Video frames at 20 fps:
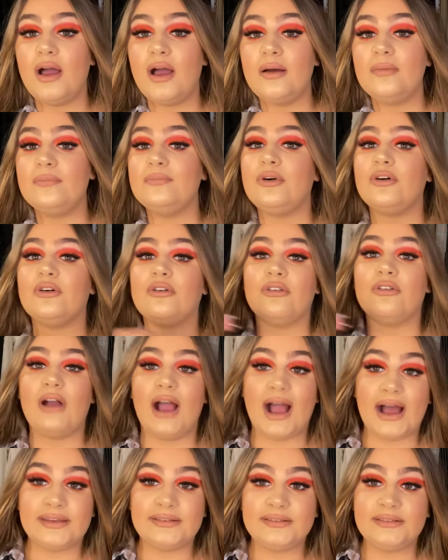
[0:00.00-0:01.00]

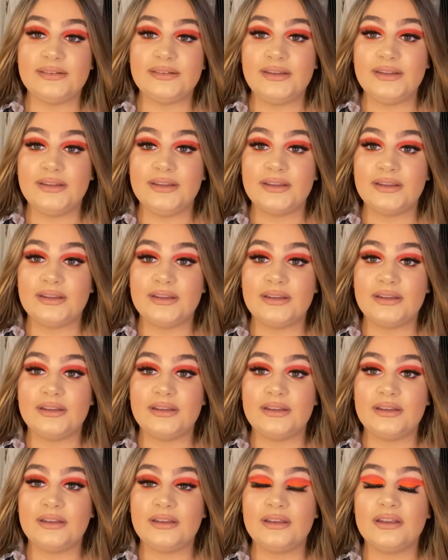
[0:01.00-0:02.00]
brand
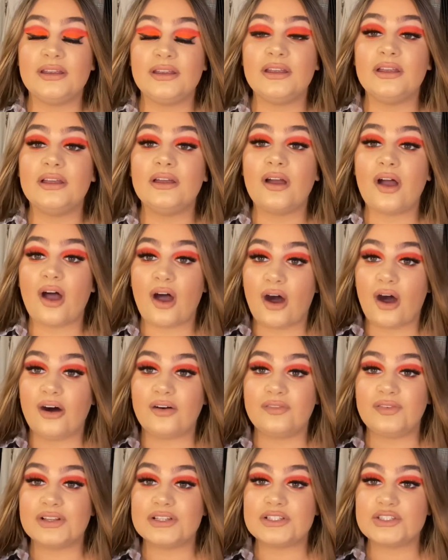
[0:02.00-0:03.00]

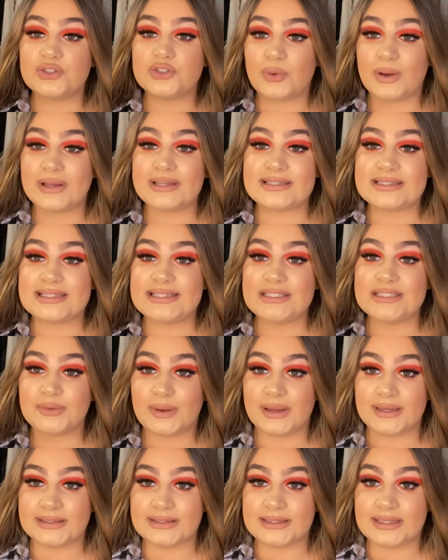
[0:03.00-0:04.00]
of twenty
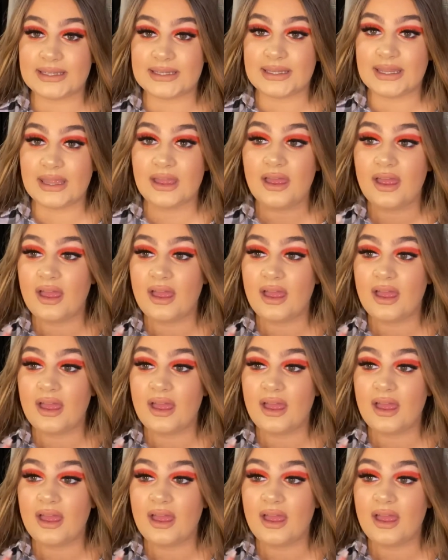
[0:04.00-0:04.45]
twenty.